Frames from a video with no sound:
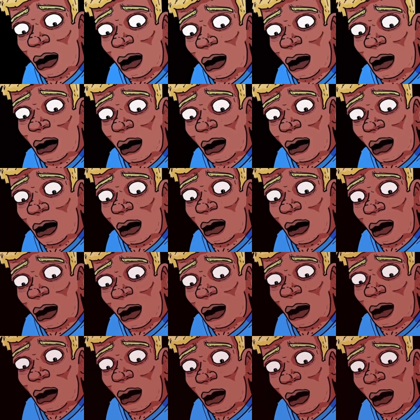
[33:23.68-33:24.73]
to do,
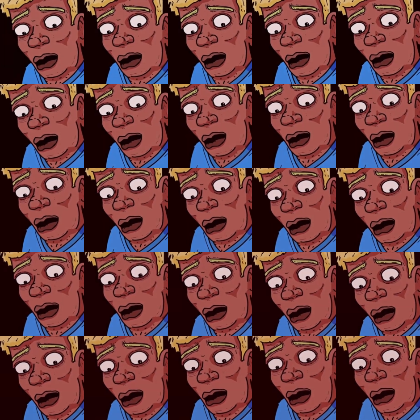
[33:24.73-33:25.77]
and before I knew it,
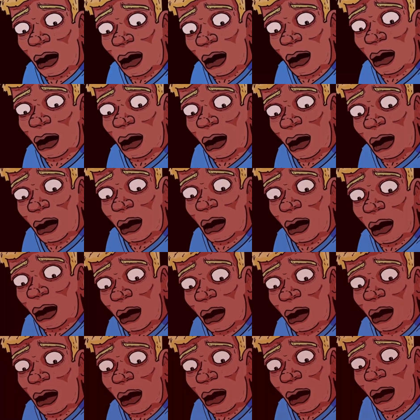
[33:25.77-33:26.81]
he proceeded to
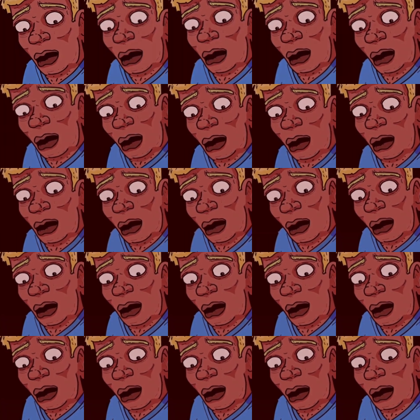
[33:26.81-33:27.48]
slice her finger